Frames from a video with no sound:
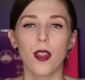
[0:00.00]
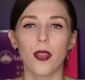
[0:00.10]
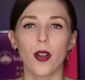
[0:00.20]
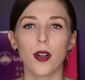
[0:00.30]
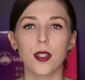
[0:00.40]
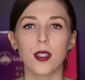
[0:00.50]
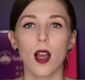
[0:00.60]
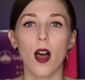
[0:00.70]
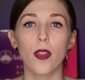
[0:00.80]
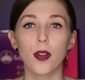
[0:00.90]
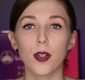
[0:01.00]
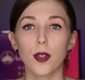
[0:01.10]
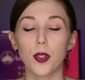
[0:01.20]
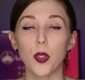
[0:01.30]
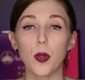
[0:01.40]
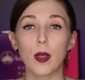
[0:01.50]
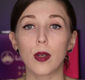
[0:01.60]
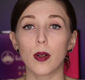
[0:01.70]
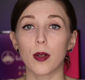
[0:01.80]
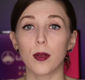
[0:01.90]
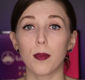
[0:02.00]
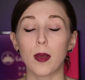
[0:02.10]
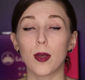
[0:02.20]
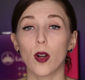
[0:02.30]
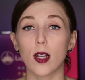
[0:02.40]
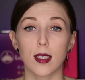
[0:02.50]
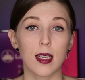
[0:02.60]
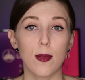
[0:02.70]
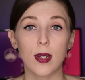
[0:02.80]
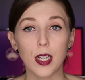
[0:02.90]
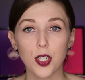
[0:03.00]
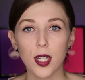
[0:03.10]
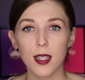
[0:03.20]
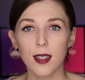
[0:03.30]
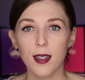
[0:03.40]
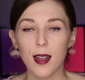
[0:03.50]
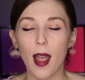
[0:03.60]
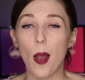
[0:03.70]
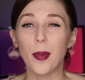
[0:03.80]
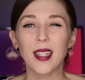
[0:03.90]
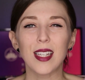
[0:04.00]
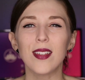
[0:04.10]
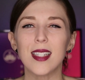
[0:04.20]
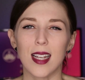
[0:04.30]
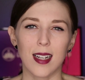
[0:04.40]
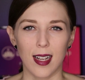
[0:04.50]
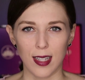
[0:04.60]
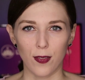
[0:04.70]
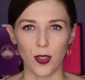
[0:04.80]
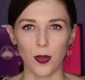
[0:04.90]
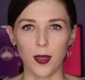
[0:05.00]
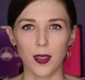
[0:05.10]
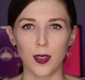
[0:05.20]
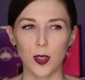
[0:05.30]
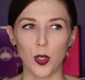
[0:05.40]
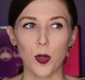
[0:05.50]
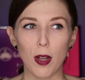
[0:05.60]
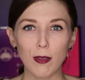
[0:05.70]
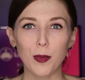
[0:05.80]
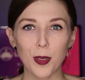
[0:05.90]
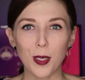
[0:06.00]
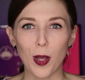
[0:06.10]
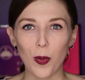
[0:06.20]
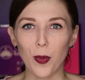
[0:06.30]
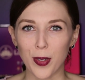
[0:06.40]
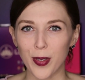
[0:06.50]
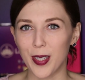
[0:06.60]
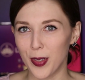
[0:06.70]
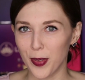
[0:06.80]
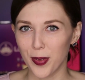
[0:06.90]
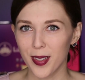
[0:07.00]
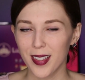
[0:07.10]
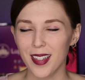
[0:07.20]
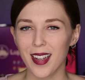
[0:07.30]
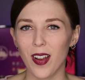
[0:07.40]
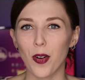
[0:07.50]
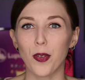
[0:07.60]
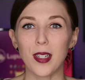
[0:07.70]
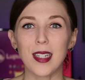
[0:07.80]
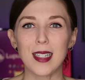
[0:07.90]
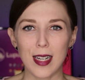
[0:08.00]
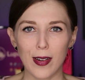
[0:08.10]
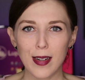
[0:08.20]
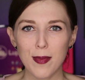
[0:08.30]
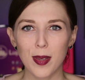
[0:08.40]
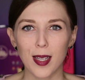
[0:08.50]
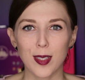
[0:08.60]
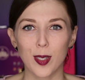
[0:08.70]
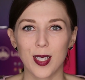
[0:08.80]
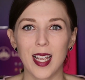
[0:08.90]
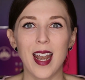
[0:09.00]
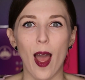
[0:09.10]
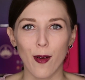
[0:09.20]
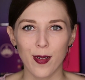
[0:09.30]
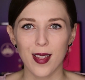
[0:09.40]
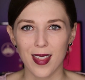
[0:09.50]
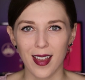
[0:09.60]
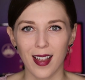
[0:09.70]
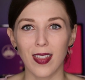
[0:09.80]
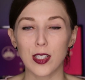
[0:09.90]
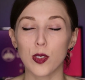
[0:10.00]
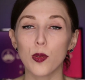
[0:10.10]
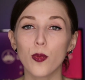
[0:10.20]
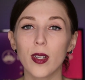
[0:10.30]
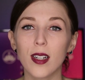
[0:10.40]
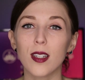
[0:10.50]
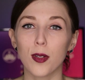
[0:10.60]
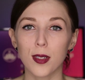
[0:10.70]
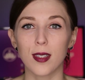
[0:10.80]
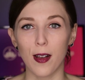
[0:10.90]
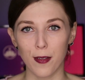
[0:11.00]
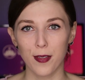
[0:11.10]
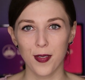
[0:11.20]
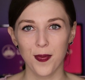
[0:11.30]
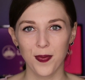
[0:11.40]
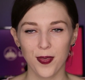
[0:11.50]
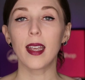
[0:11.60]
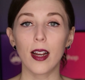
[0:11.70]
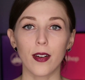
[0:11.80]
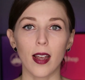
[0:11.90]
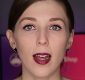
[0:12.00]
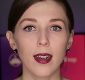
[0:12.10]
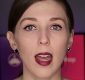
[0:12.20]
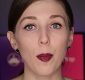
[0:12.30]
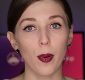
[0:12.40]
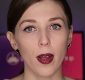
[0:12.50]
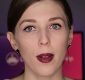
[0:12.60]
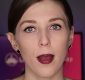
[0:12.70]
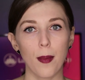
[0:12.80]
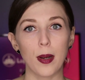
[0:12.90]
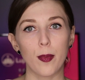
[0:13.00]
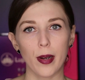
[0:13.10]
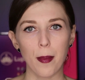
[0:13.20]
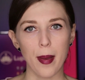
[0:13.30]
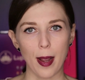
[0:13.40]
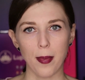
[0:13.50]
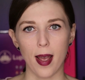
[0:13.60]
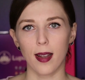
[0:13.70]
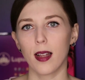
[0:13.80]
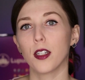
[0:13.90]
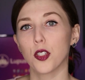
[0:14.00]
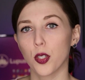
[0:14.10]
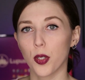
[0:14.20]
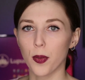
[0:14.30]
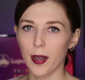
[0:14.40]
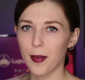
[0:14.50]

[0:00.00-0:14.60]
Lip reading: there's other gluten or maybe cross-contamination. I mean, even Tic Tacs have gluten, so you never really know when you're eating gluten or eating dairy, because there's in everything unless you read it yourself. My carry-on, I'm gonna bring a backpack and I'll show you